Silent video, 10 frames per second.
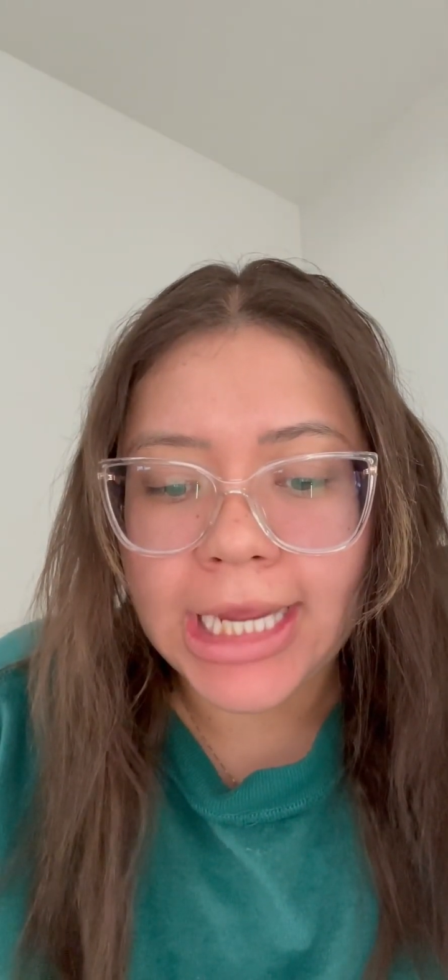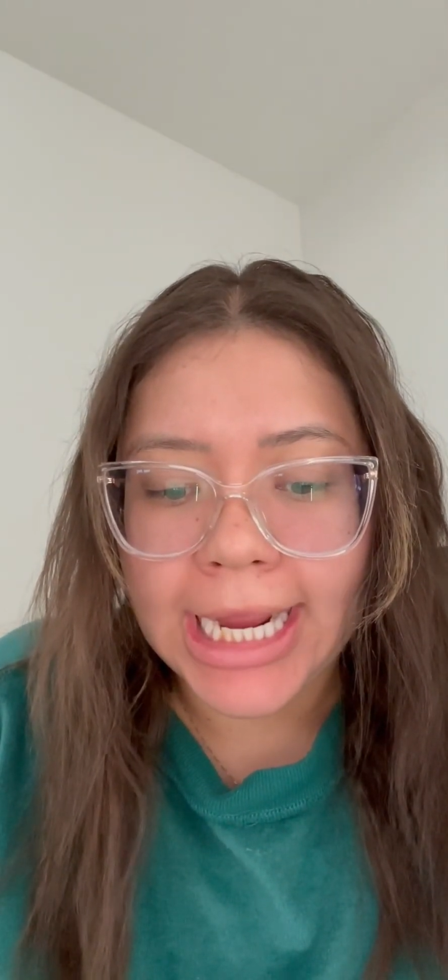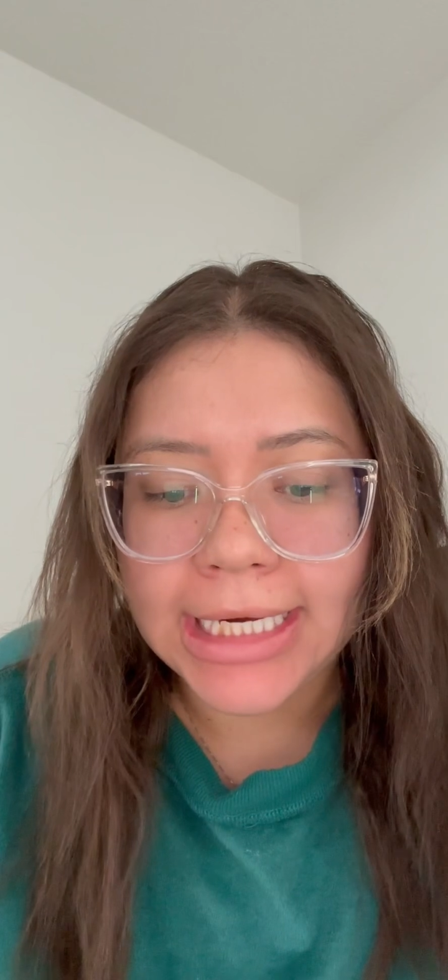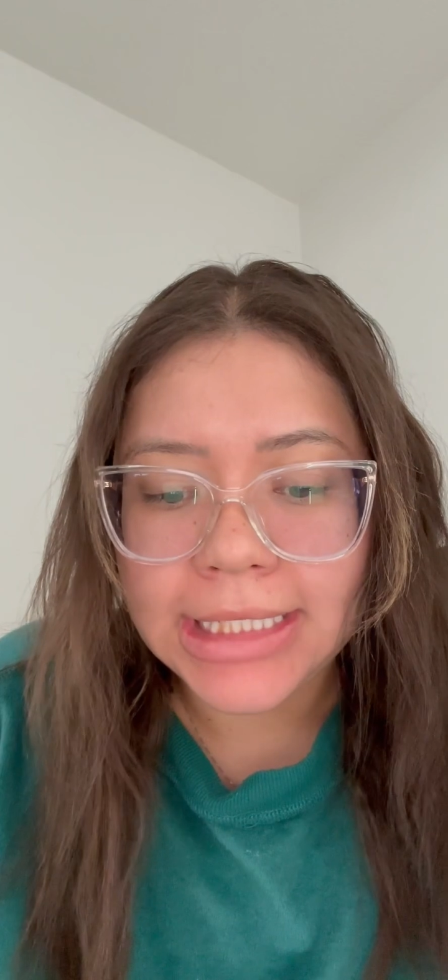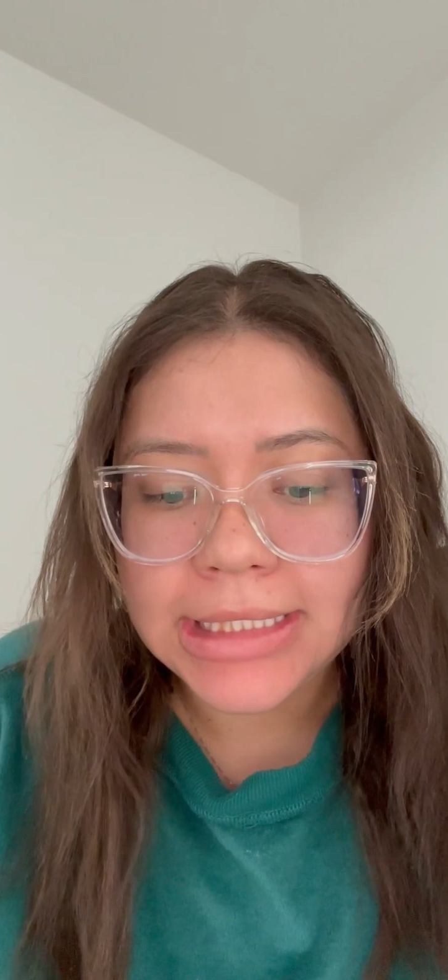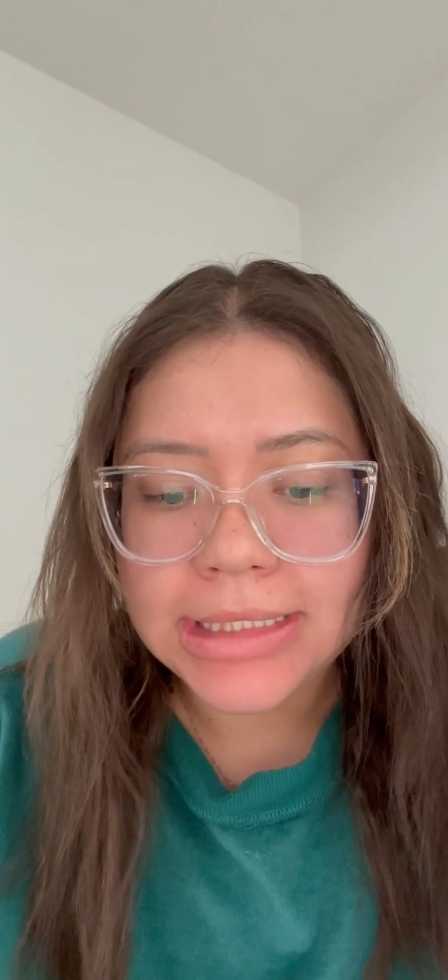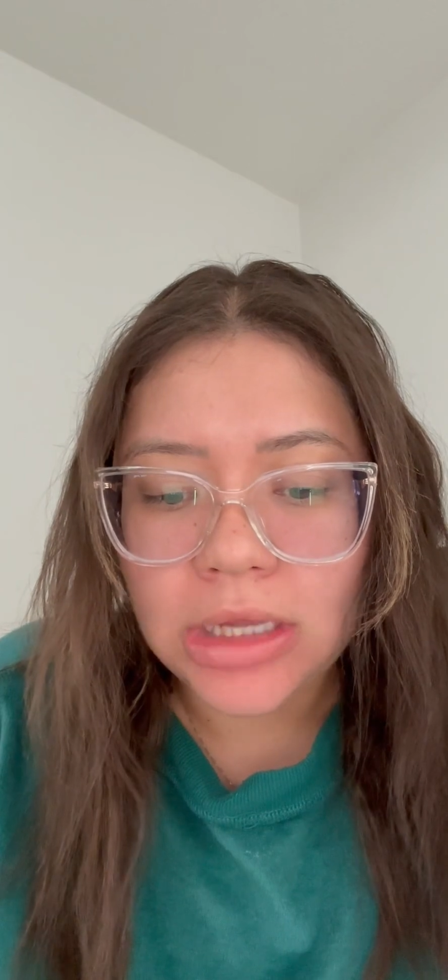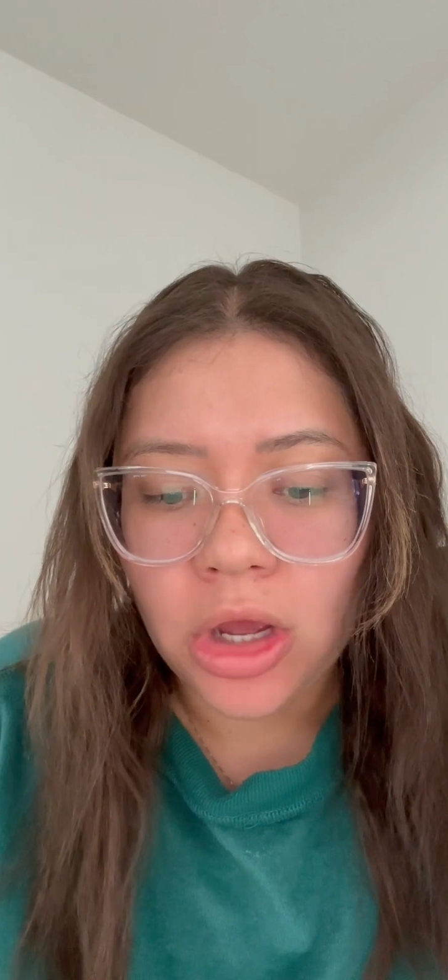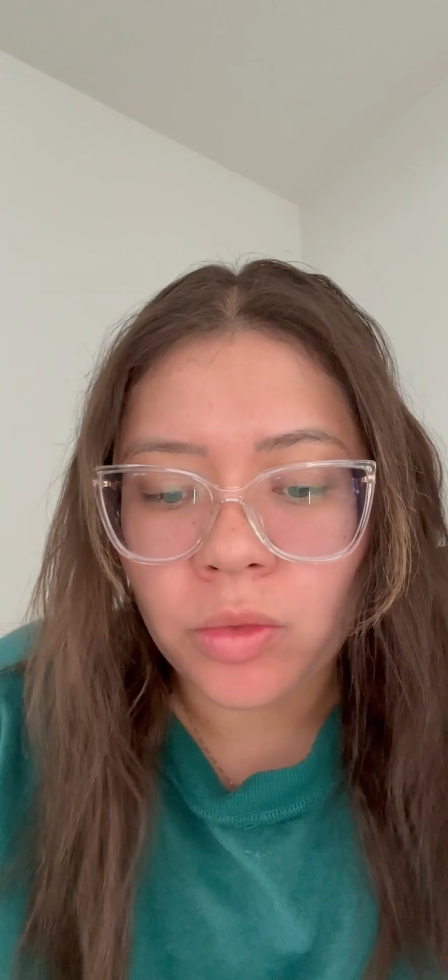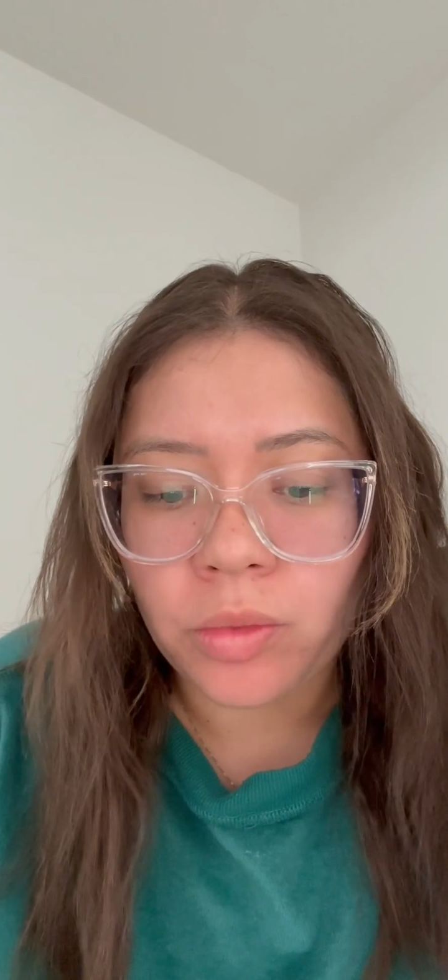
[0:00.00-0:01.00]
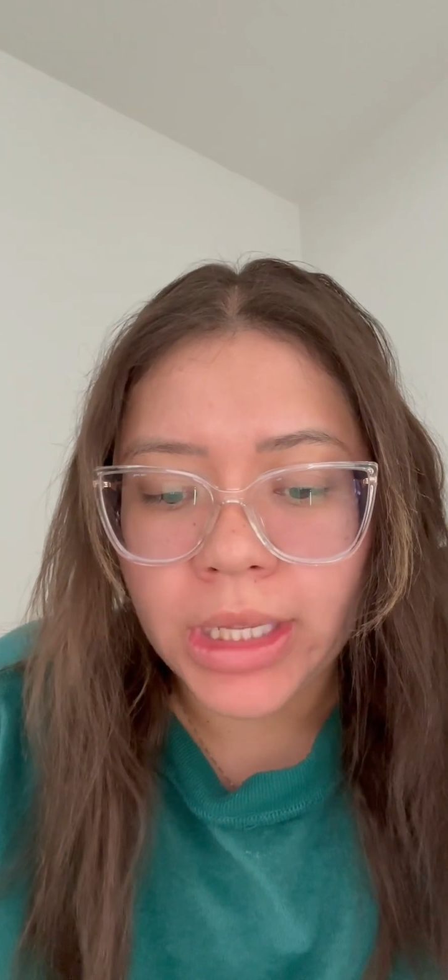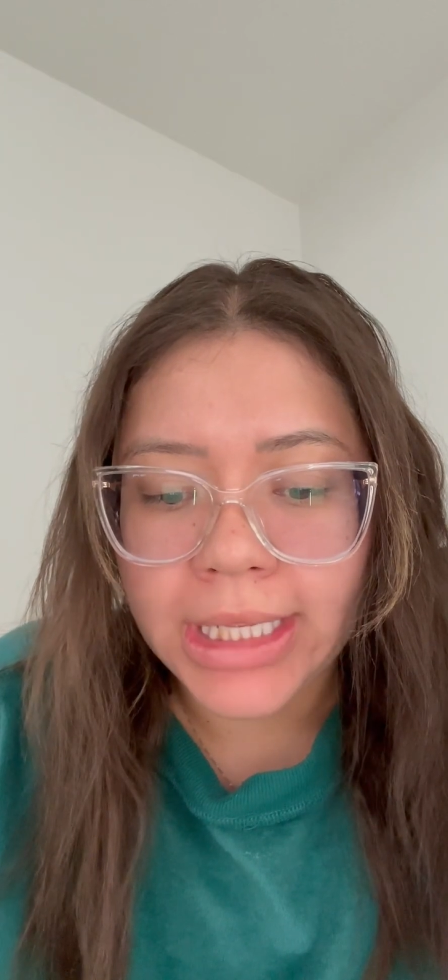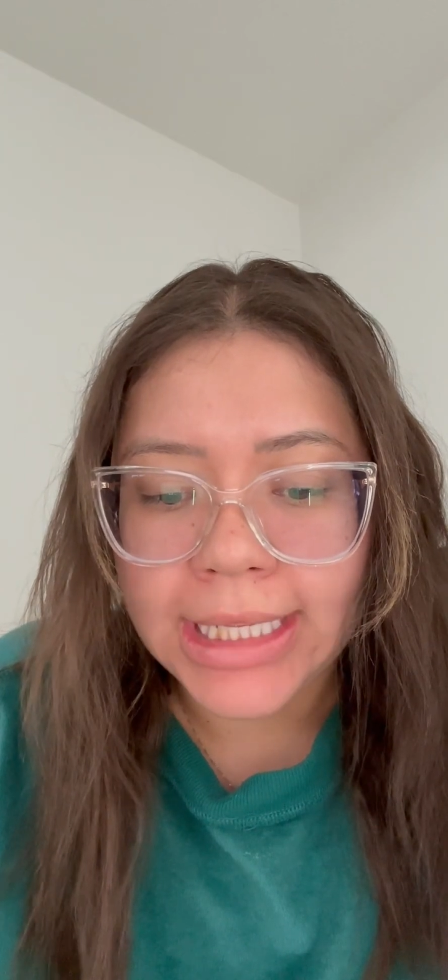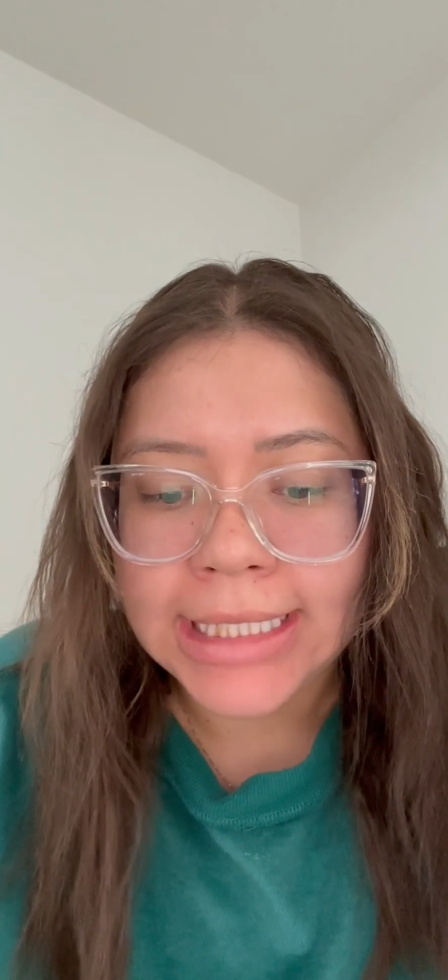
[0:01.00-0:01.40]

guidance on what